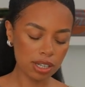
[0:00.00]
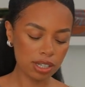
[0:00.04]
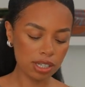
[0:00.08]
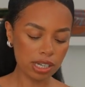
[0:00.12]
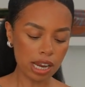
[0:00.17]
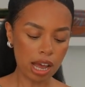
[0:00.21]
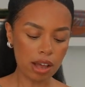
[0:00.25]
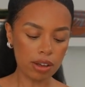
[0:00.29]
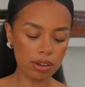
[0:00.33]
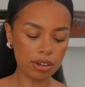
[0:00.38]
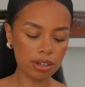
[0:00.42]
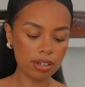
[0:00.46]
this
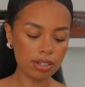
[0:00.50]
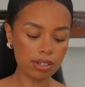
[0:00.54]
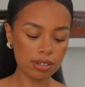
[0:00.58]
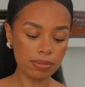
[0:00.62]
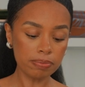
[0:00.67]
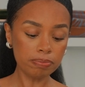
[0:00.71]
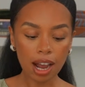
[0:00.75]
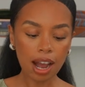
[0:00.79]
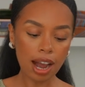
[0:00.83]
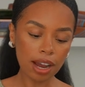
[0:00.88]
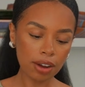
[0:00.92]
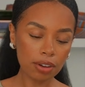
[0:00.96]
down because
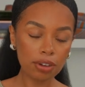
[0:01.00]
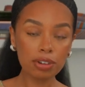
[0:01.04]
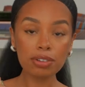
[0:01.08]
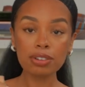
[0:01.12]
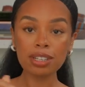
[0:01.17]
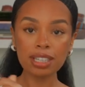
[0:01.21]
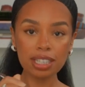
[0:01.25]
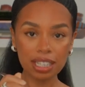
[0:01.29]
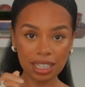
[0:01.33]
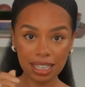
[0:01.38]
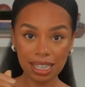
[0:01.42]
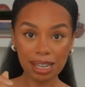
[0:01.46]
I
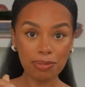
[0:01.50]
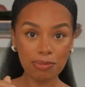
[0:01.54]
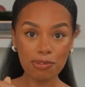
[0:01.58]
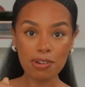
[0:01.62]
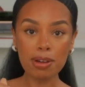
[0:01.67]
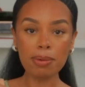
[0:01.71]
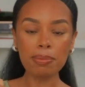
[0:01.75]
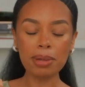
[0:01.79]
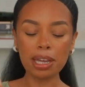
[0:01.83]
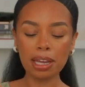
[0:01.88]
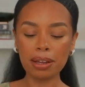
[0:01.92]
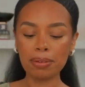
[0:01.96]
gotta keep
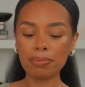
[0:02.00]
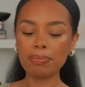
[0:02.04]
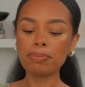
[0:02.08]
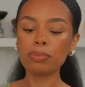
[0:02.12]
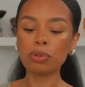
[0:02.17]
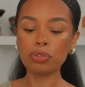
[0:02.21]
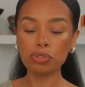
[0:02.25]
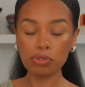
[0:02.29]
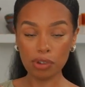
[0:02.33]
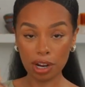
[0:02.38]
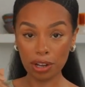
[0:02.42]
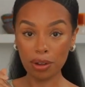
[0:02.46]
filming
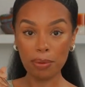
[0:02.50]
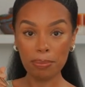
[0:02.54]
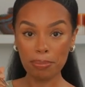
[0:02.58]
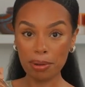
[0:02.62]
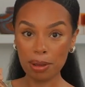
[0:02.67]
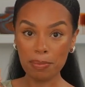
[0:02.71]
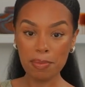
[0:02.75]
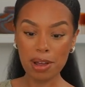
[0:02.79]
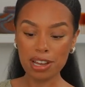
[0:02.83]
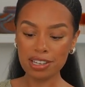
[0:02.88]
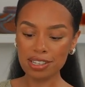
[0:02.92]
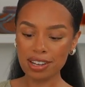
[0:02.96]
before I go and
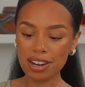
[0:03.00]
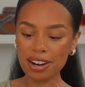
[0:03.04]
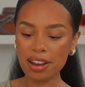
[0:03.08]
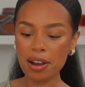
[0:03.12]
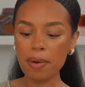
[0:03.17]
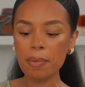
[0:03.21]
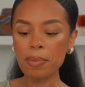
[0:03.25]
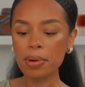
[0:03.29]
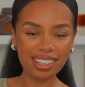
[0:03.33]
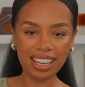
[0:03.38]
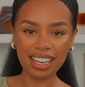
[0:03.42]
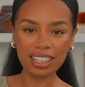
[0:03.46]
pick my son
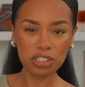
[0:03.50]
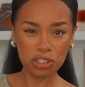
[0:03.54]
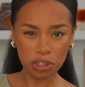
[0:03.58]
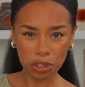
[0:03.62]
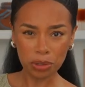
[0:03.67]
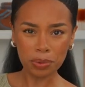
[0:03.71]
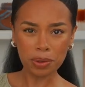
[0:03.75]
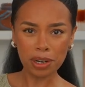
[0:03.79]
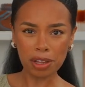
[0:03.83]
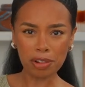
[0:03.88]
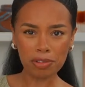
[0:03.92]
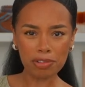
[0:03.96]
up and show
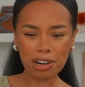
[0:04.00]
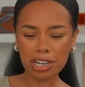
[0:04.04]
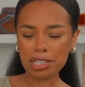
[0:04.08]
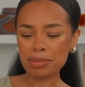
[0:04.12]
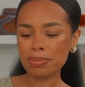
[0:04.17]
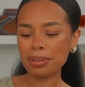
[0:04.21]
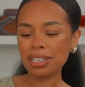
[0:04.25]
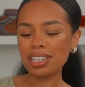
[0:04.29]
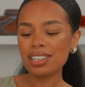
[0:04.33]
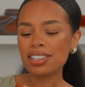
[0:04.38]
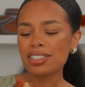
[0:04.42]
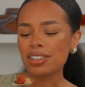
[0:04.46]
you another
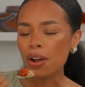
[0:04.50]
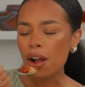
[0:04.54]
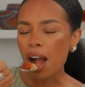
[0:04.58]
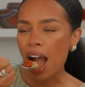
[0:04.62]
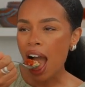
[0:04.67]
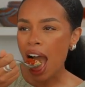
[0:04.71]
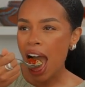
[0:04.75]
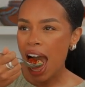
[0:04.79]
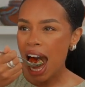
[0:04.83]
recipe, so.